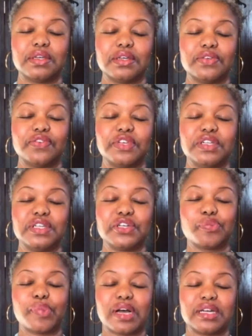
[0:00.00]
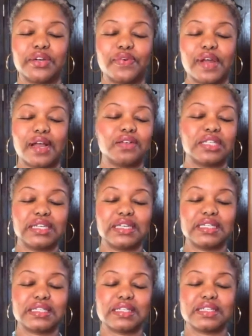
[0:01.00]
feeling your body grounding
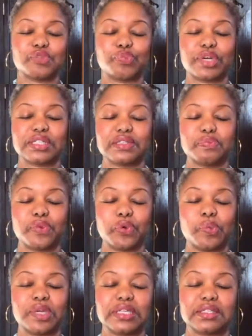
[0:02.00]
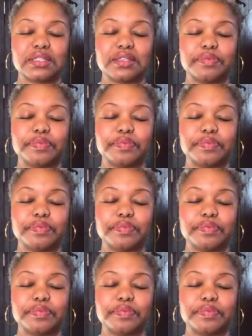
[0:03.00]
into this present moment.